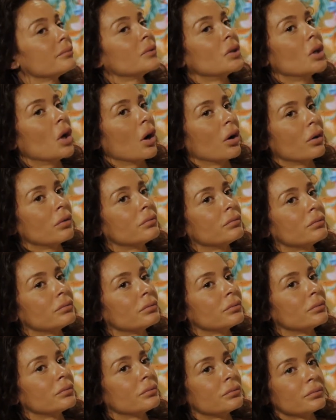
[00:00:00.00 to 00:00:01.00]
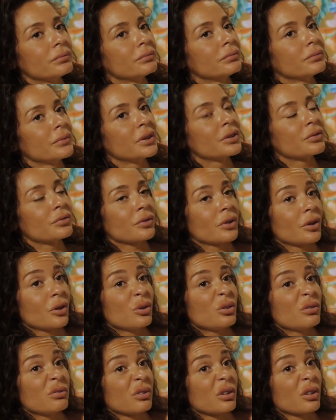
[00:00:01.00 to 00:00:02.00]
No. It's
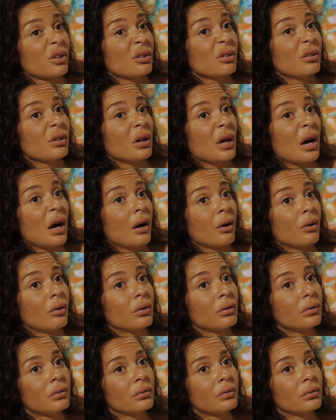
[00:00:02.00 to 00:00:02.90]
good for a cow.